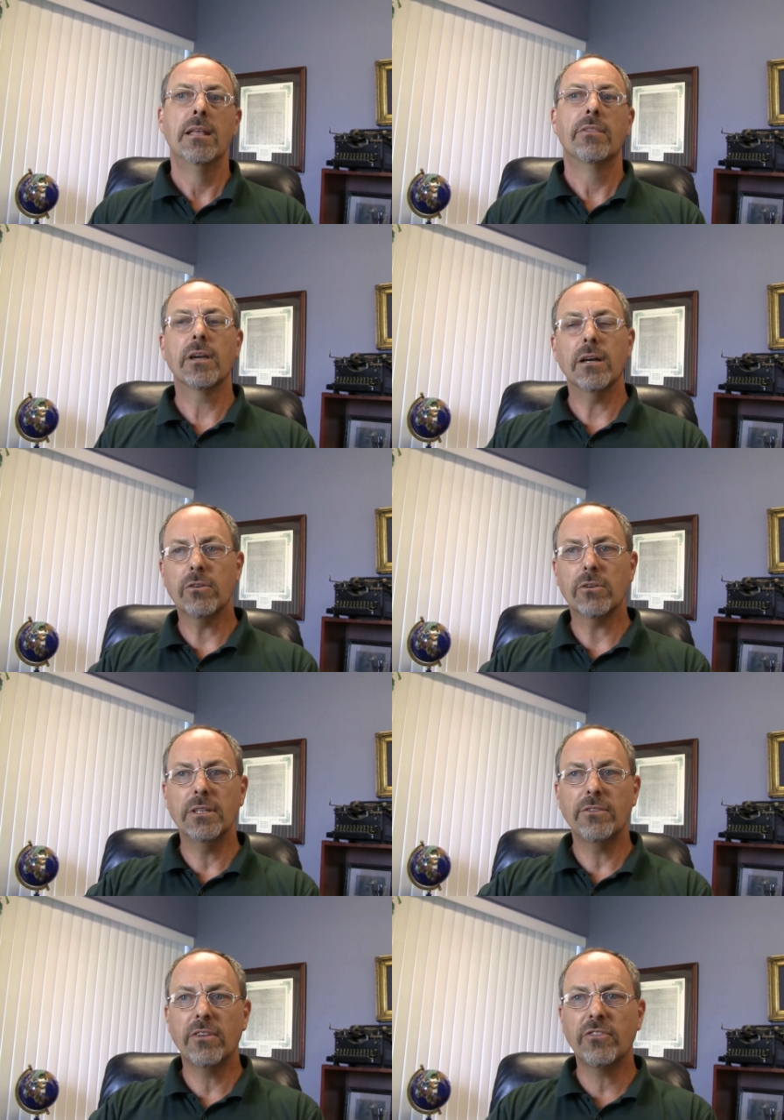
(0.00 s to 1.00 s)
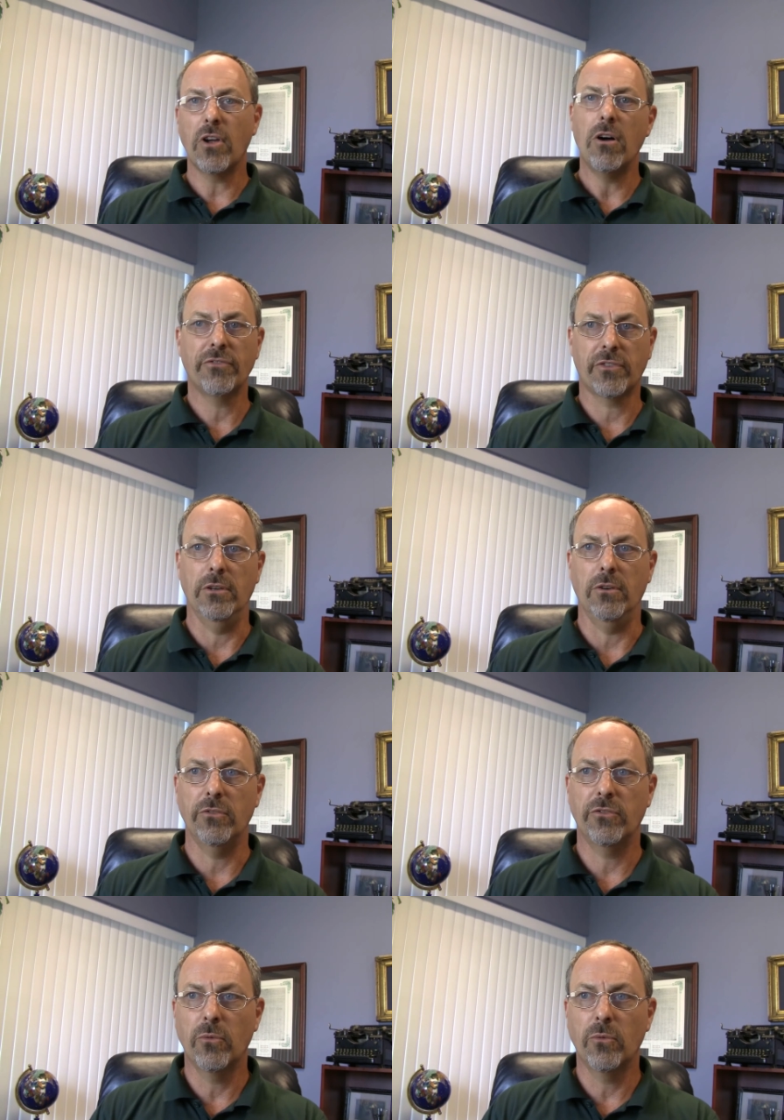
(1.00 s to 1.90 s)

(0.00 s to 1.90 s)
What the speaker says: The other is the soft skills,